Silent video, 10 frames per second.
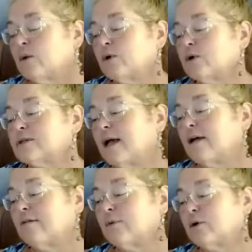We also
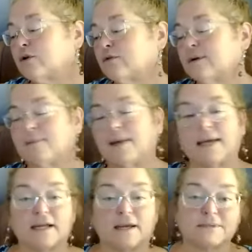have Mercury make
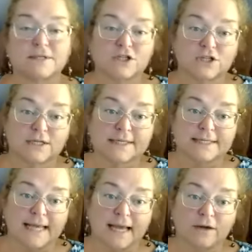an opposition to
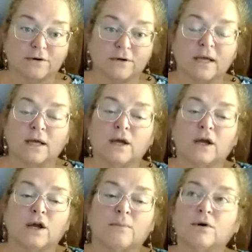Saturn.
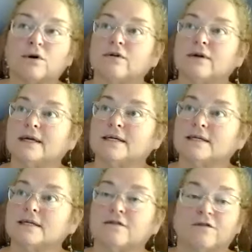Mercury
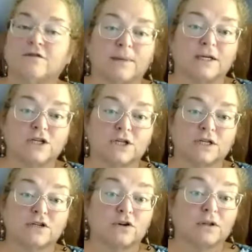is
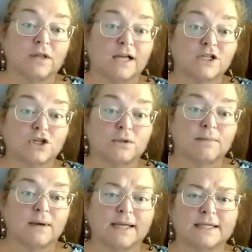information. It's our logical
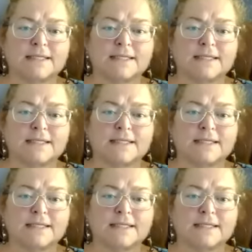mind.